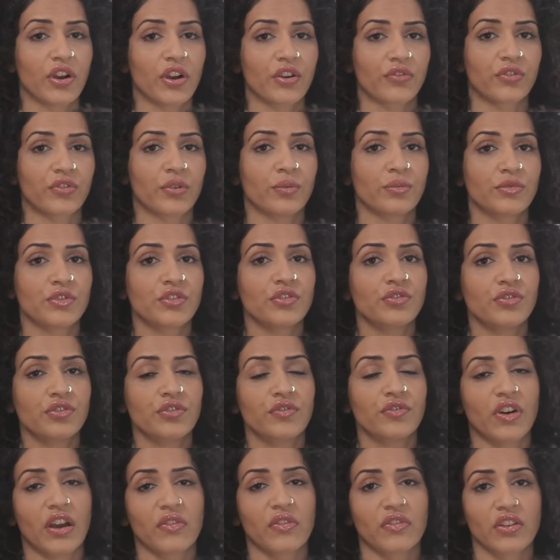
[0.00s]
from $2,000 to
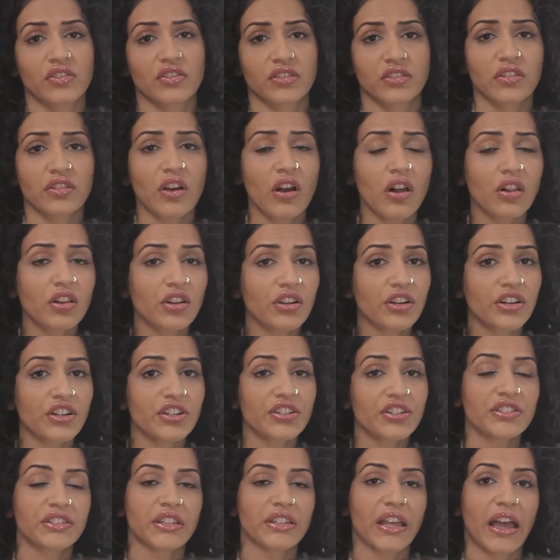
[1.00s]

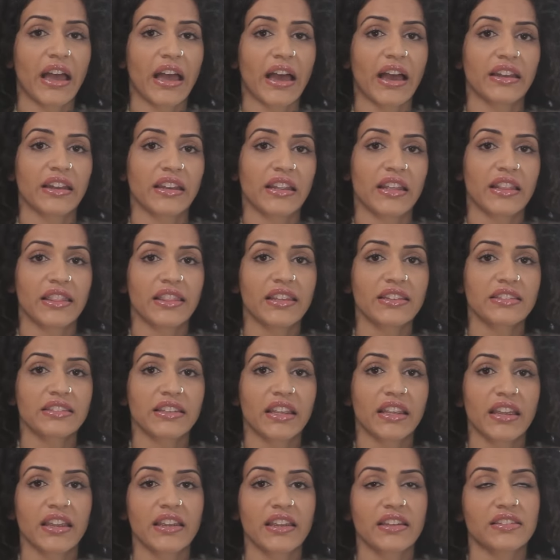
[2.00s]
$5,000. And in this
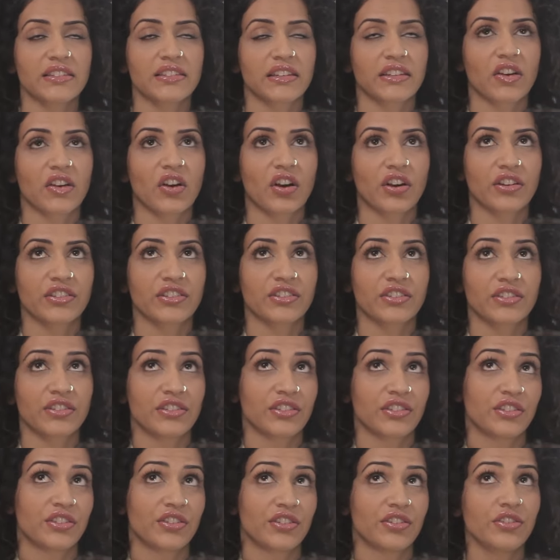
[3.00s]
case, it
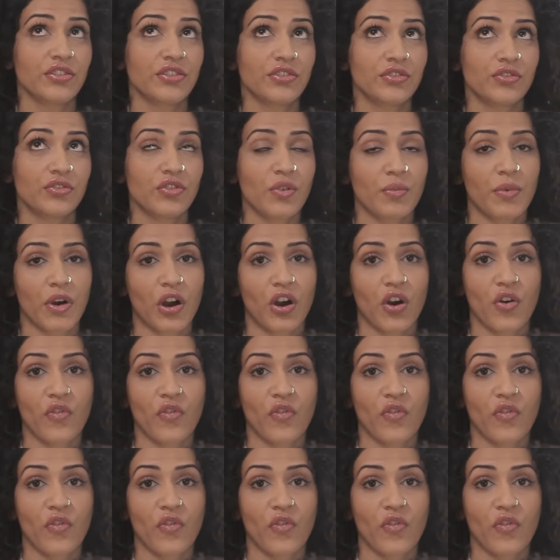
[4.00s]
costed you about